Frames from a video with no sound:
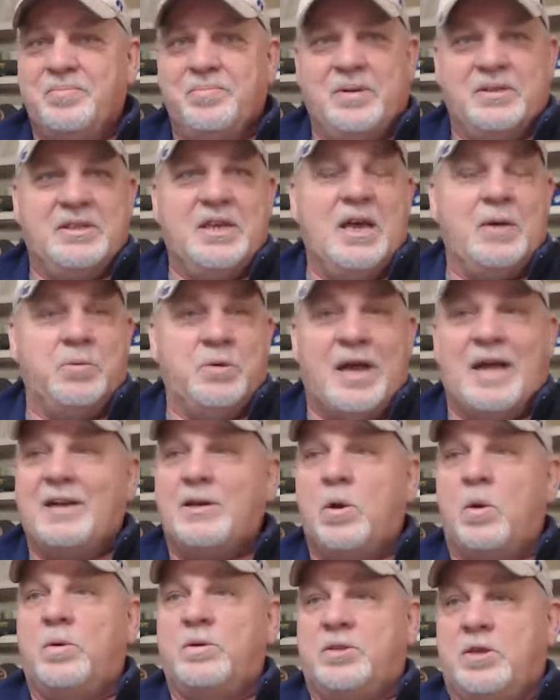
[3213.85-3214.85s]
But yeah, when I
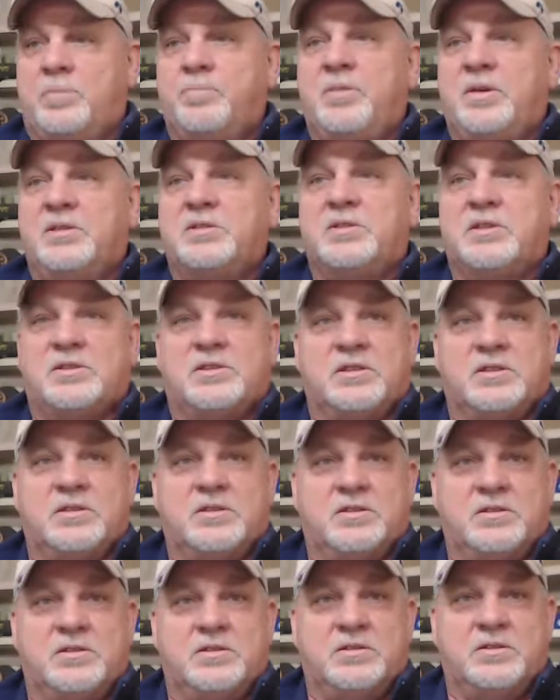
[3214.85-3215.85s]
go into a business
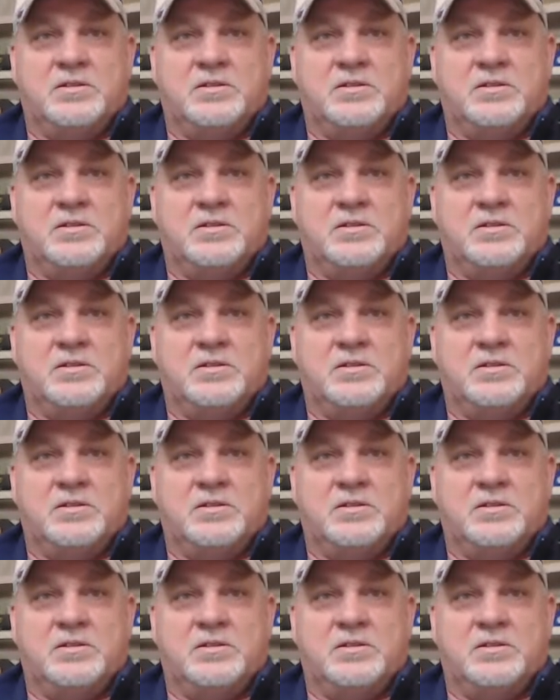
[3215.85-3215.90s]
and